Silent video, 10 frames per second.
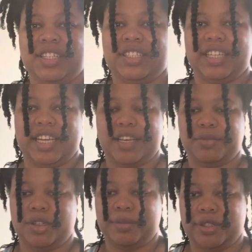Today I'm
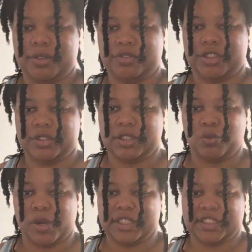going to be
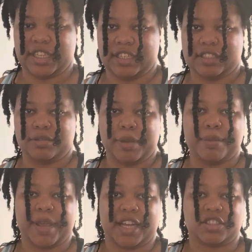reviewing One Size by
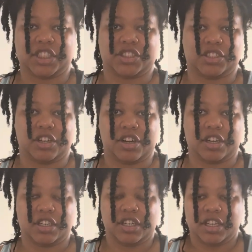Patrick
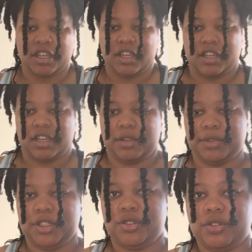Starr. I'm
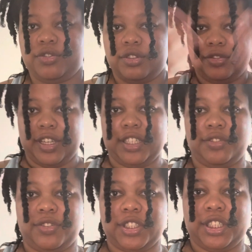going to do a full face
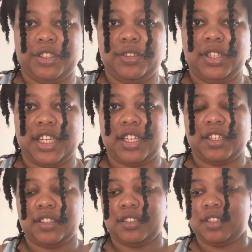for you,
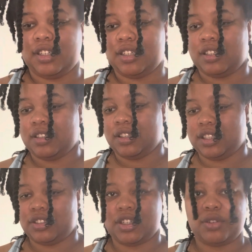and
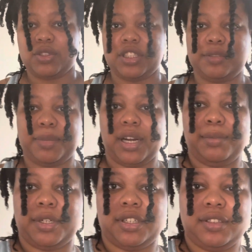let's start with this
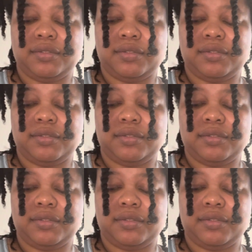primer.